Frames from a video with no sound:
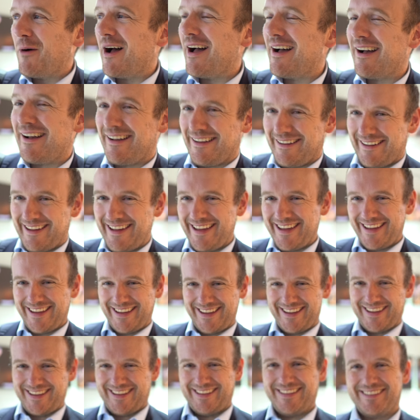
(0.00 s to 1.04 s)
like
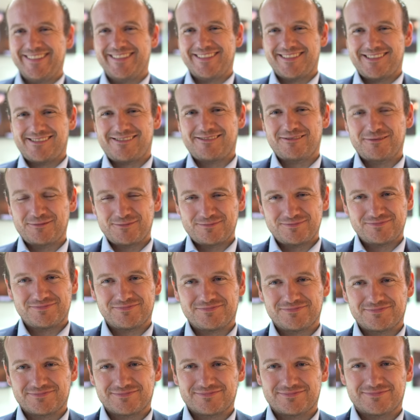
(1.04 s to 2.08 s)
Canon, Nikon,
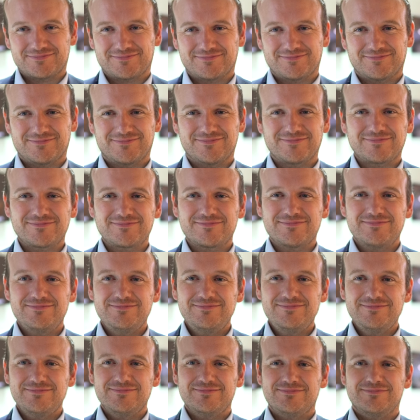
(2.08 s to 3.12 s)
Panasonic,
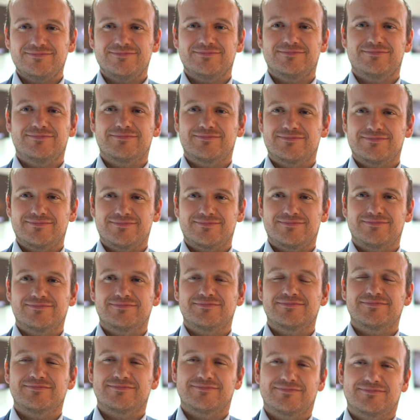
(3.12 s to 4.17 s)
Leica, everybody's
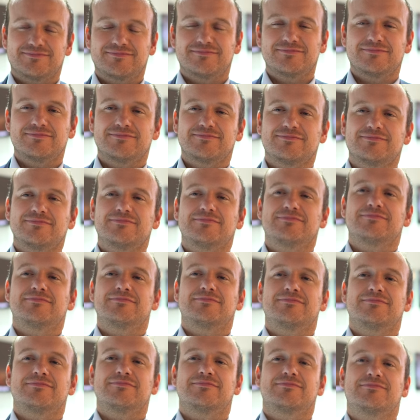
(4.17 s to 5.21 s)
coming in the full frame
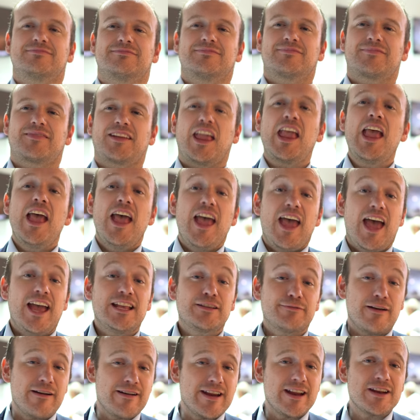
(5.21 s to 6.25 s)
mirrorless.
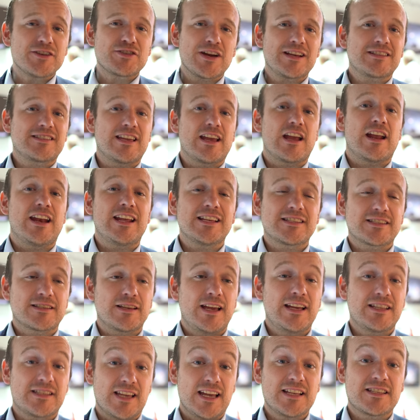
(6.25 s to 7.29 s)
It's very interesting, and it's
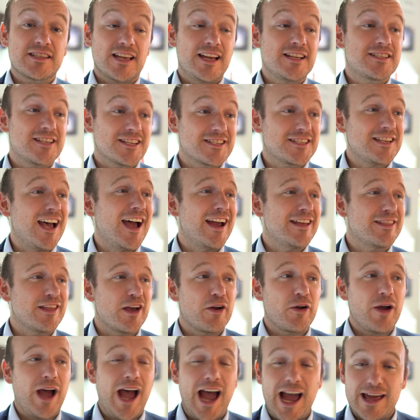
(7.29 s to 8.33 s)
a sign
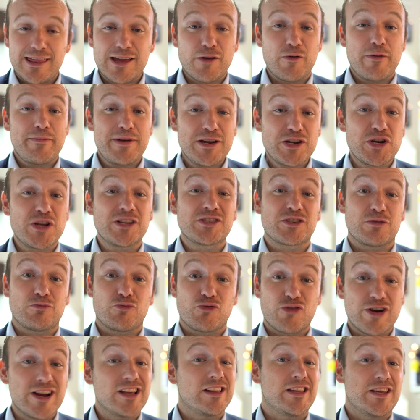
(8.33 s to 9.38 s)
though, I think we've been doing
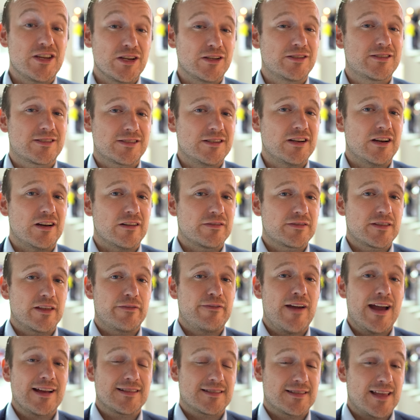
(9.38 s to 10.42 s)
some really good stuff. The
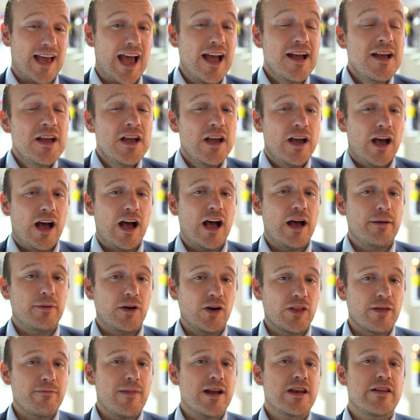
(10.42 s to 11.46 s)
fact that
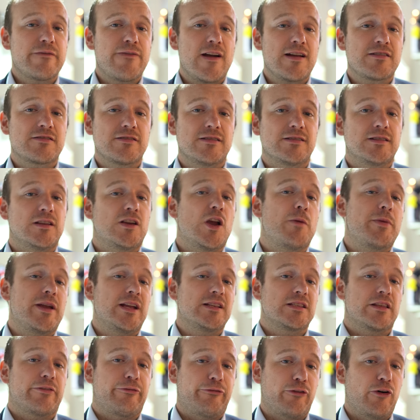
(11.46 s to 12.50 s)
other manufacturers are coming
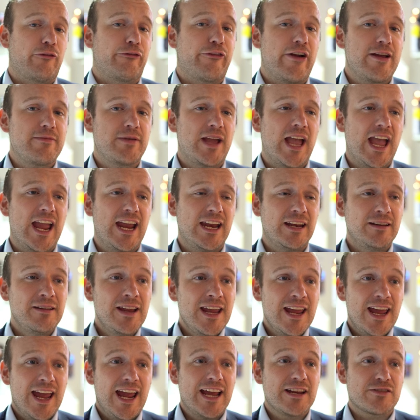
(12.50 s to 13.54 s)
into the full frame game,
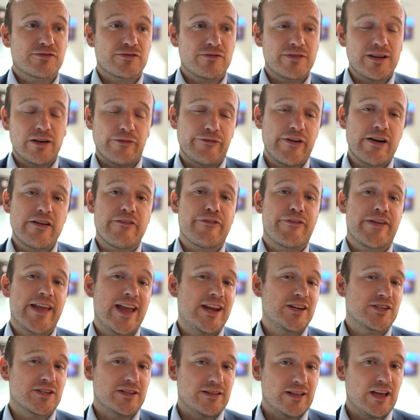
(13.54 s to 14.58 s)
it's real
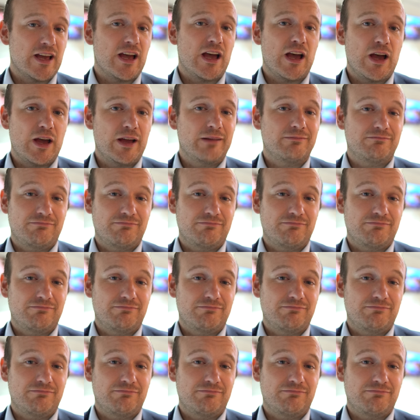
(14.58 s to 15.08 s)
verification that